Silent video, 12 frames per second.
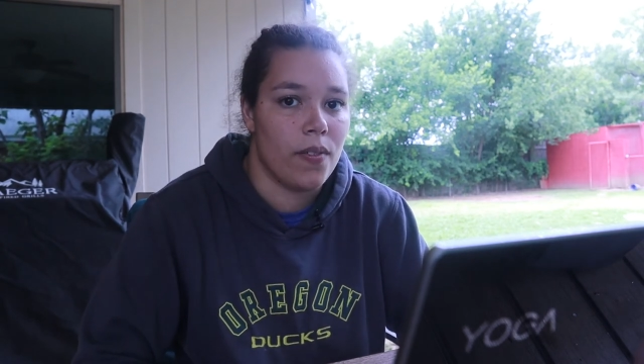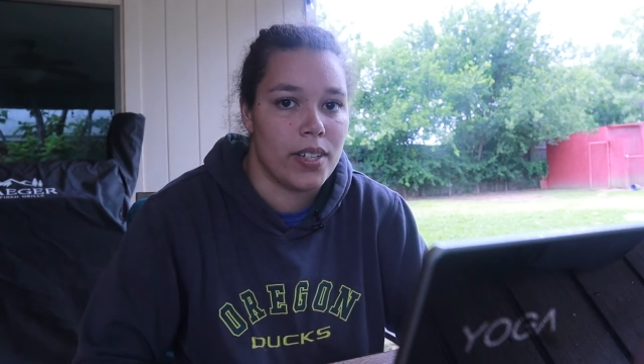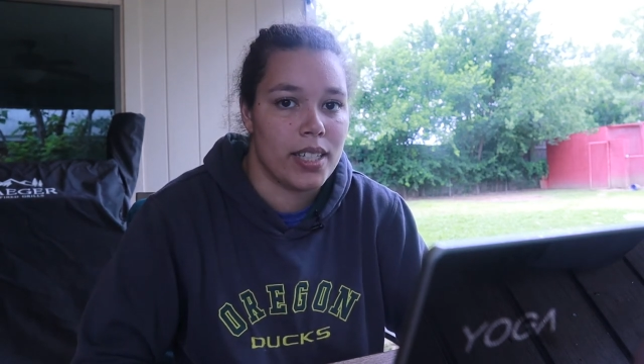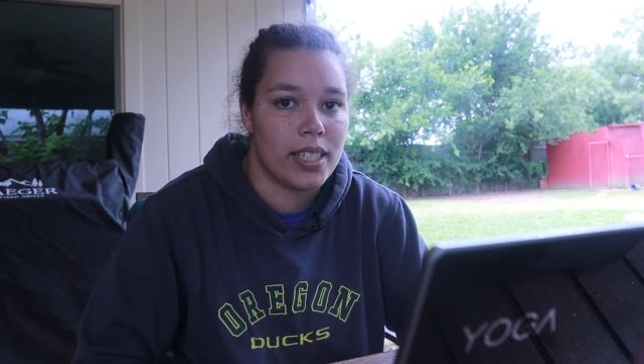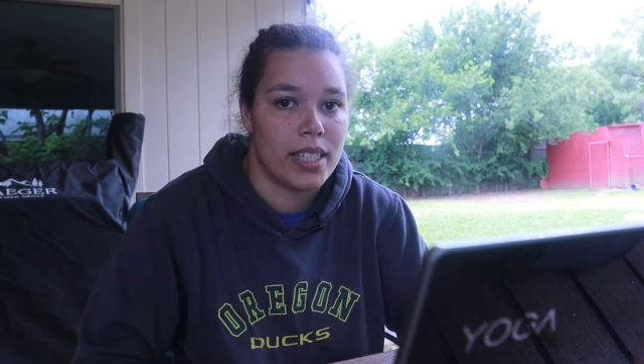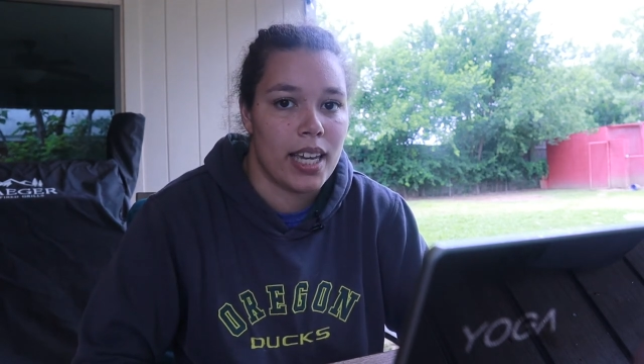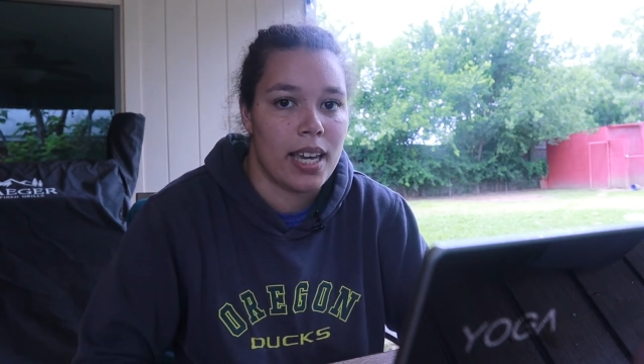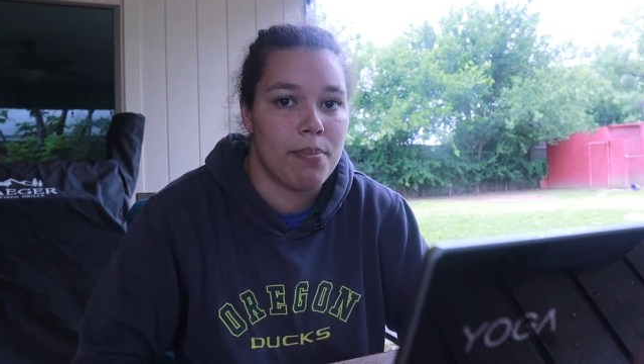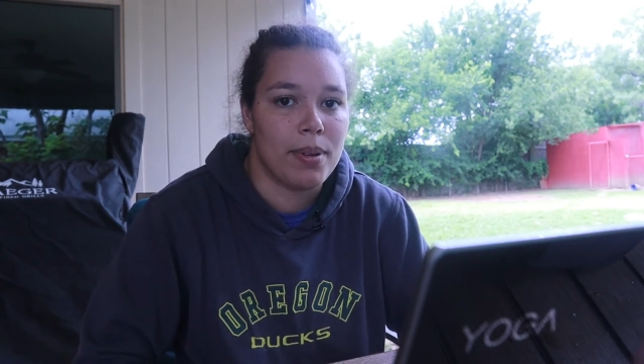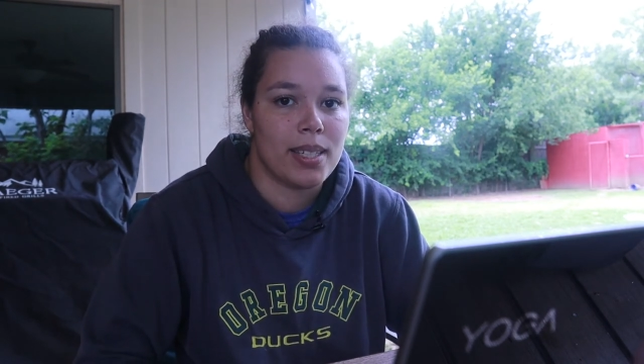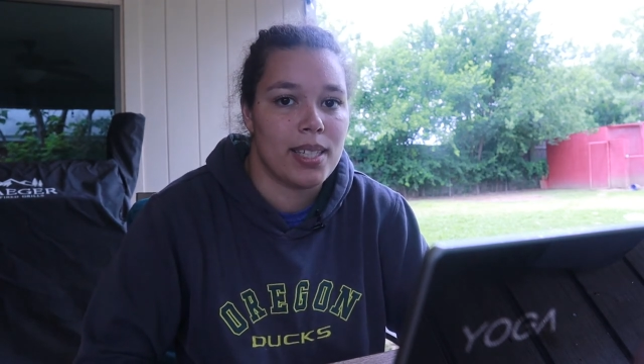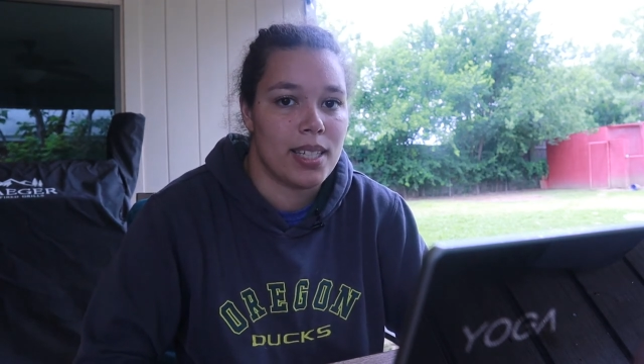obviously,
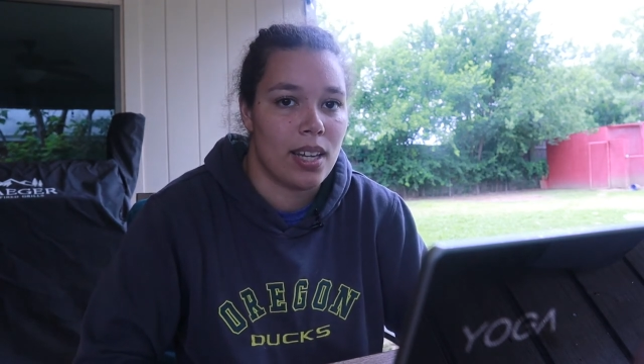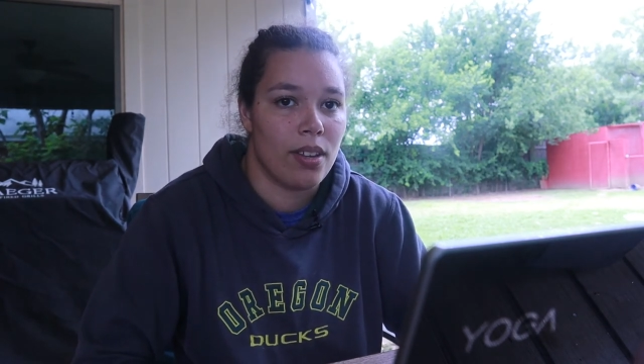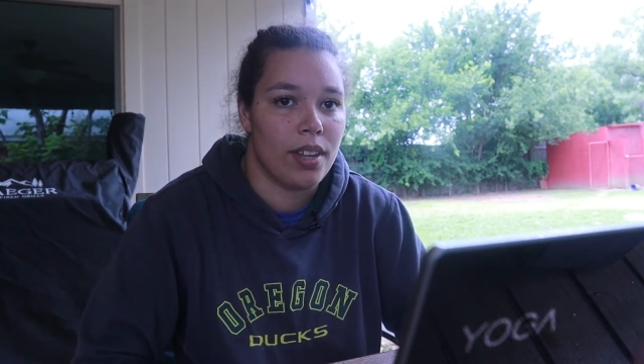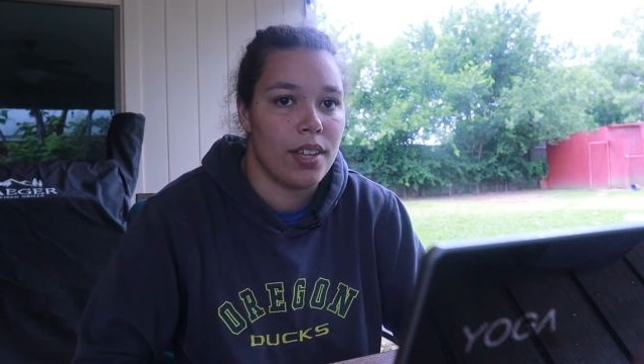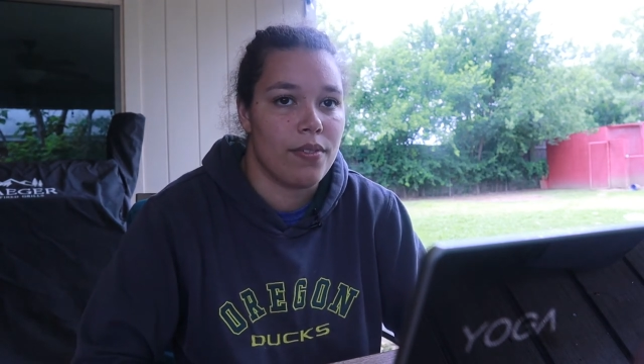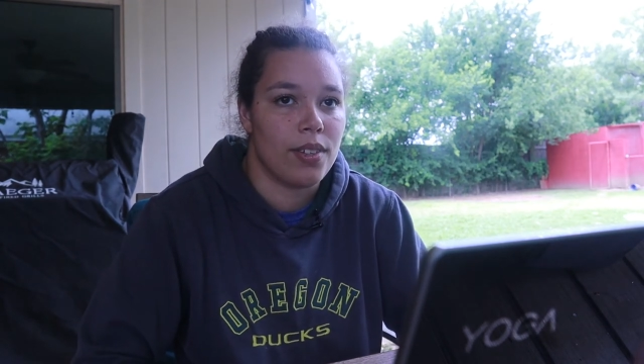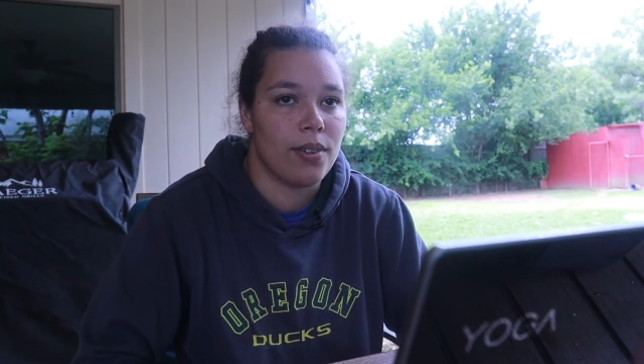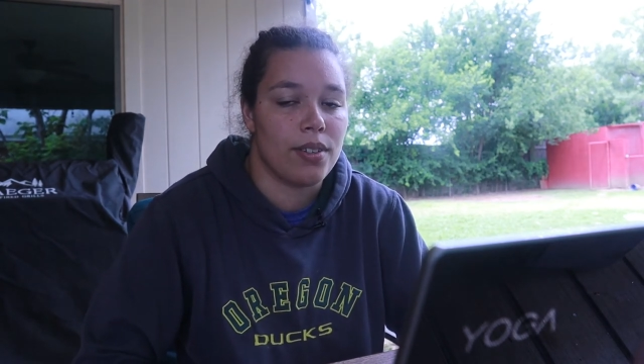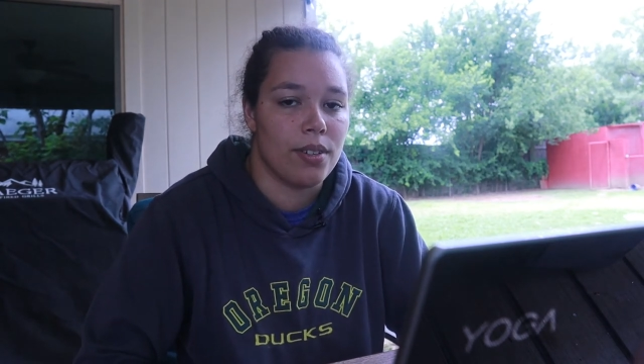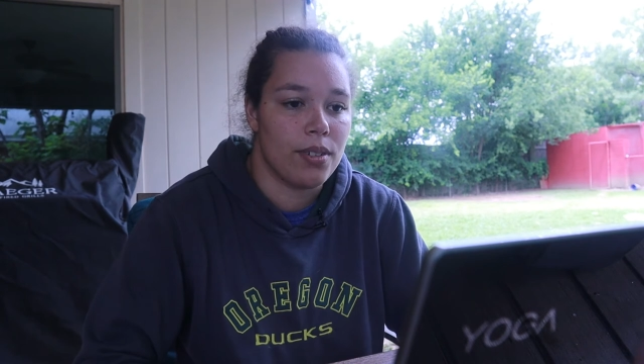but still, if you are